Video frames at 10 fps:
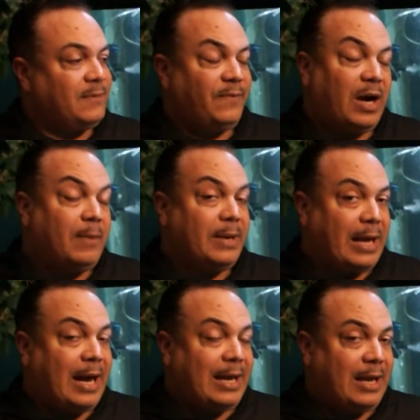environment
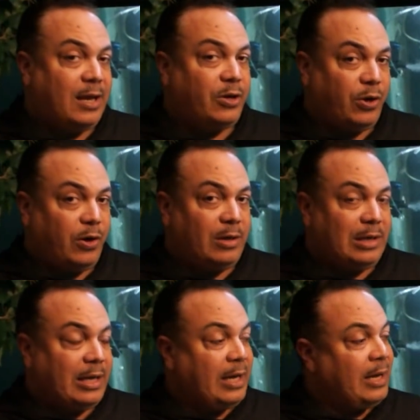I can
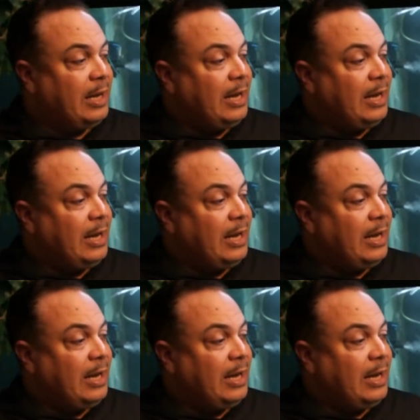currently,